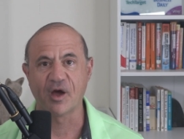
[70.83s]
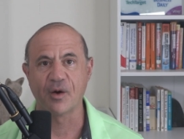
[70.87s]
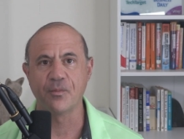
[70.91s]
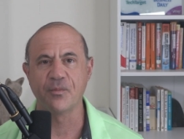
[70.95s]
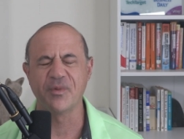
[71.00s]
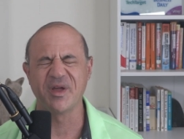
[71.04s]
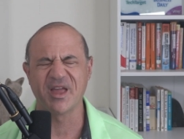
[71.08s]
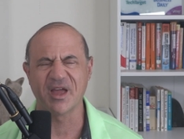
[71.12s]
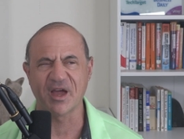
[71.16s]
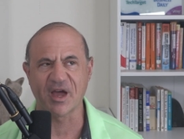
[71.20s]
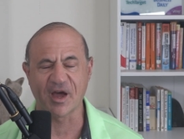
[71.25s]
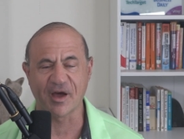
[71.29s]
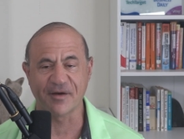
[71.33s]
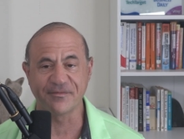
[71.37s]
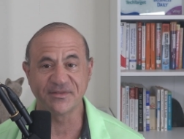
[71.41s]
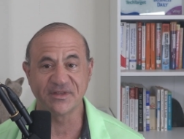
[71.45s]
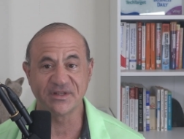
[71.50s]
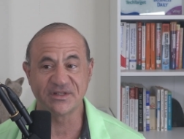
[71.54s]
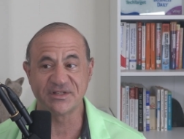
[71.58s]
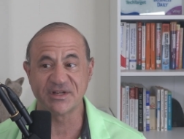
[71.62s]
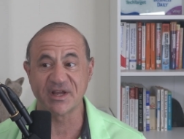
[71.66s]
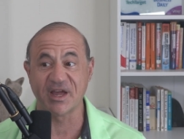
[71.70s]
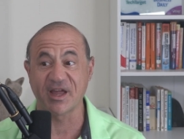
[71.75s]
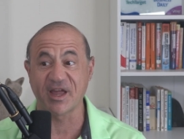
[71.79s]
And we
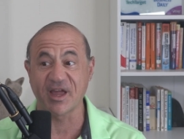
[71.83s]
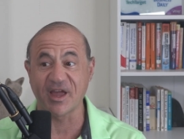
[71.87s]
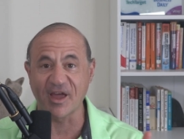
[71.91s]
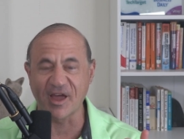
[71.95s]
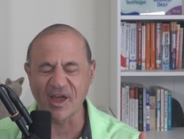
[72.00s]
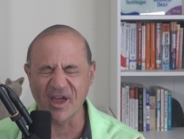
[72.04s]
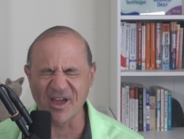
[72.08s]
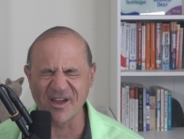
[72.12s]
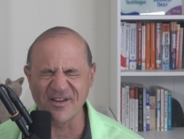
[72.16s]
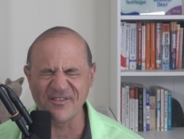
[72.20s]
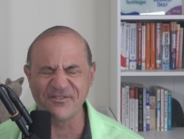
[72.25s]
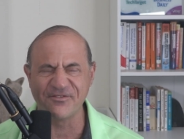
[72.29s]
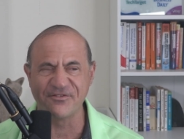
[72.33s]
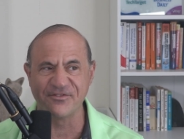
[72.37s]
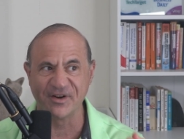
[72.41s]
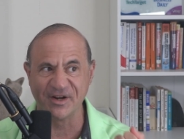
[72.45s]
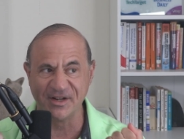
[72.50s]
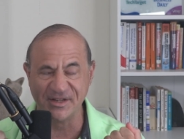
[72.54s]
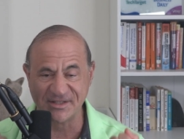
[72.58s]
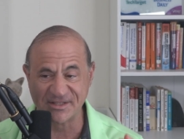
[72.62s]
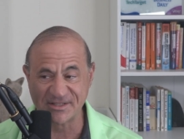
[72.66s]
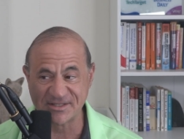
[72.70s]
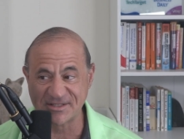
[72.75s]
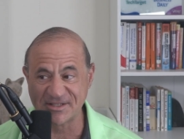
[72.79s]
have to check
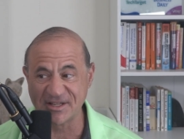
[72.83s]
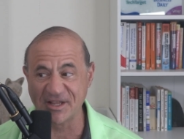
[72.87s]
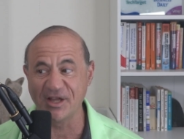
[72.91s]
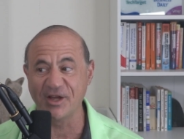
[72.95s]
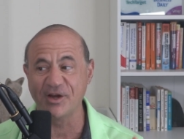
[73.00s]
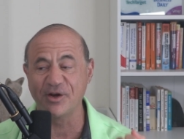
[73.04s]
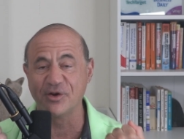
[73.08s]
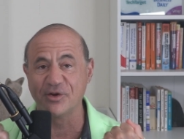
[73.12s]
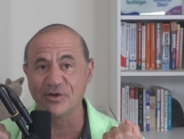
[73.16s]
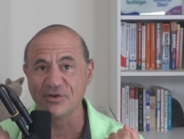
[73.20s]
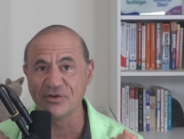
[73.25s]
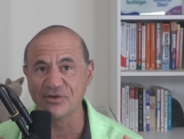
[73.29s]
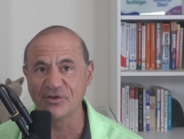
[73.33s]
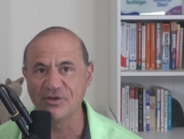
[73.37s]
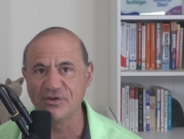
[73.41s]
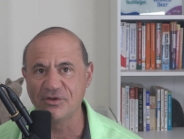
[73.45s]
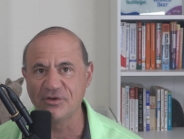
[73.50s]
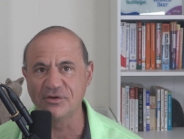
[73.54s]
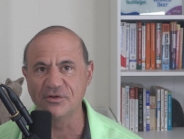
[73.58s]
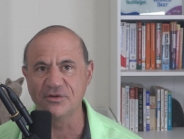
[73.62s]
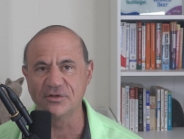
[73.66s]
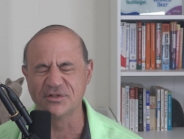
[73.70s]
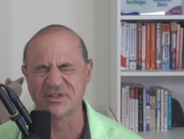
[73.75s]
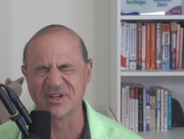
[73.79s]
every single
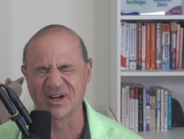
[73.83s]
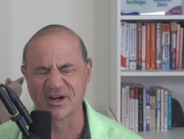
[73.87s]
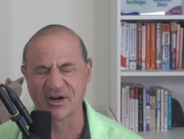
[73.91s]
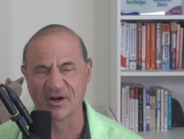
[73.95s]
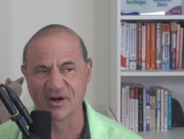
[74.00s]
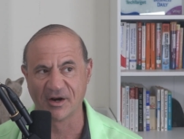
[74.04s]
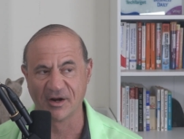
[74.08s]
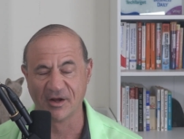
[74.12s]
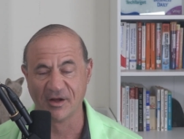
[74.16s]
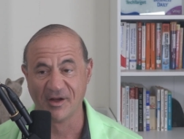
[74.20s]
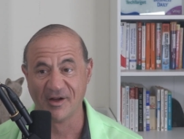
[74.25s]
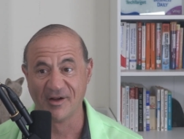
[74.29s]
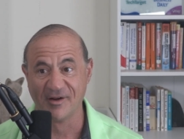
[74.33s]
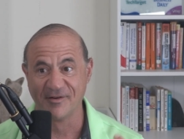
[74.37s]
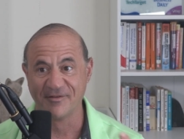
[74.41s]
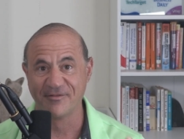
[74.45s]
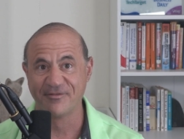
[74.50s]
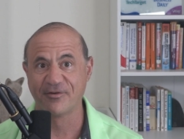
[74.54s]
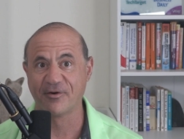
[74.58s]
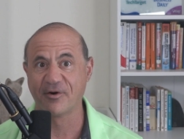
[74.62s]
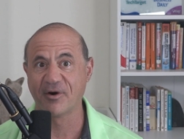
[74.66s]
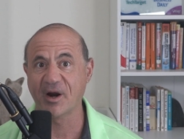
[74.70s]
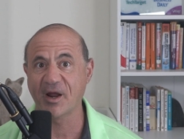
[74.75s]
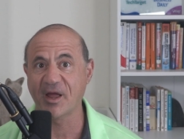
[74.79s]
user
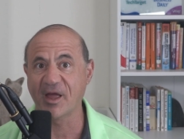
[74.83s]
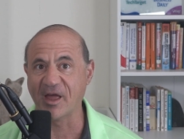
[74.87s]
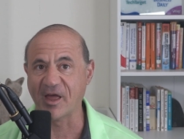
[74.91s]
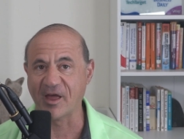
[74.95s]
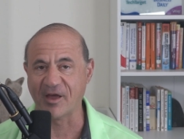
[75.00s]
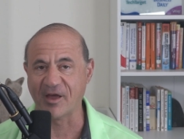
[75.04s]
for